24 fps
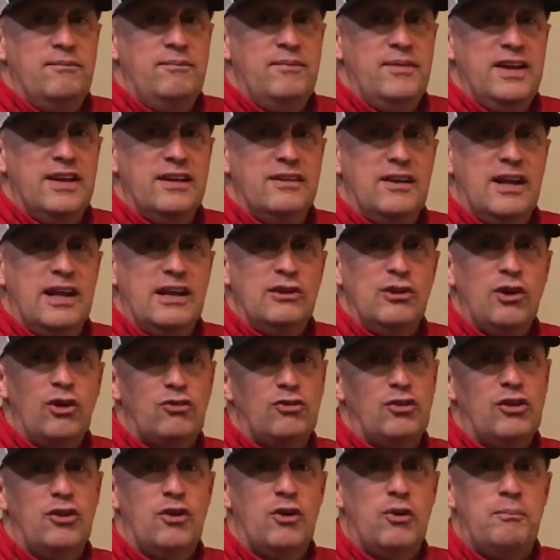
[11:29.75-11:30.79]
It looks
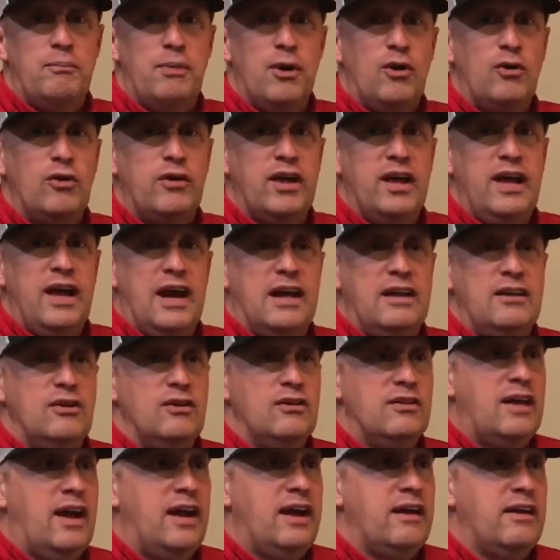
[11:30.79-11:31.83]
a little bulky. I look
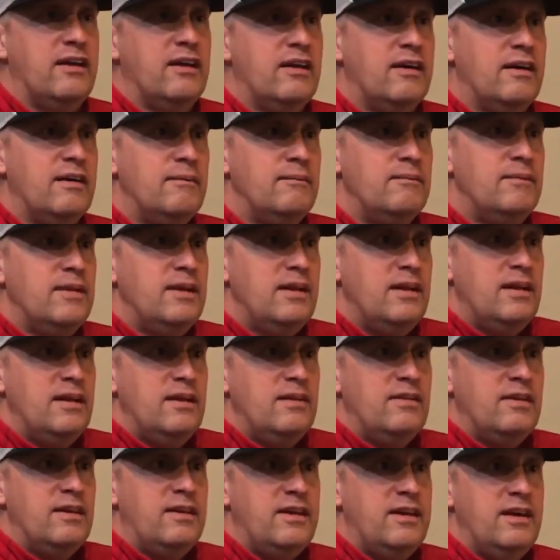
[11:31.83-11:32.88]
like
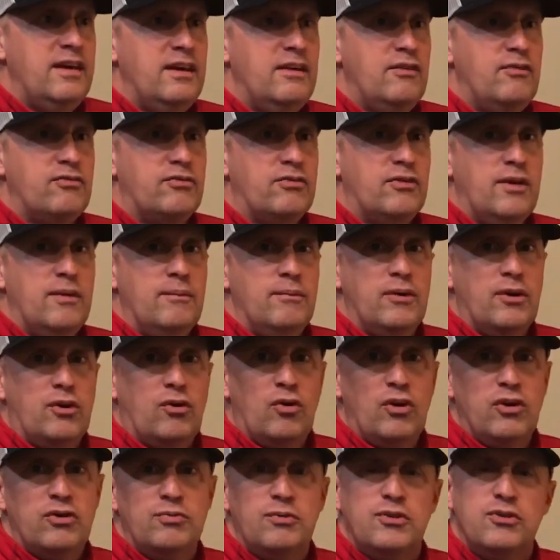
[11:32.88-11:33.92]
the kid from The
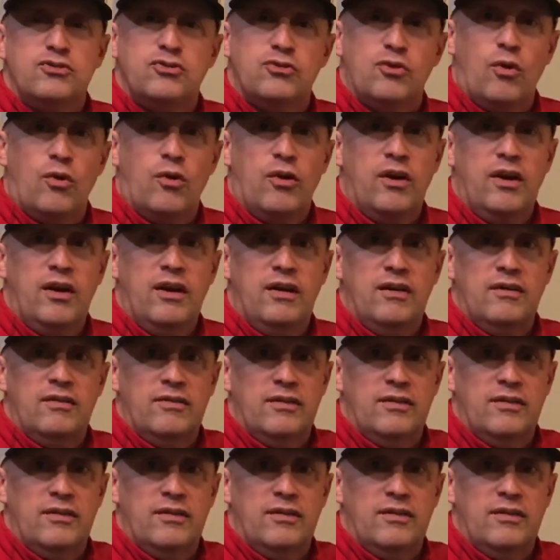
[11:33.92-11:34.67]
Christmas Story